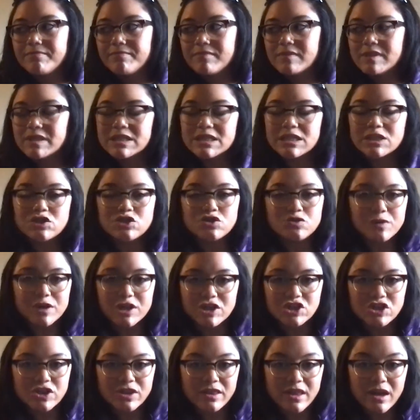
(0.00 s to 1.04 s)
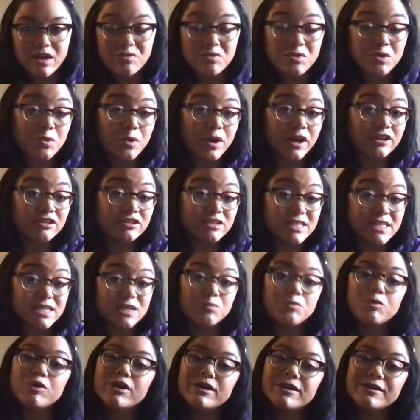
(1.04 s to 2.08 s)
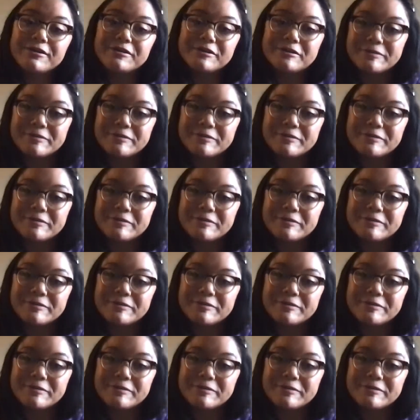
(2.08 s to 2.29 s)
situation that requires teamwork.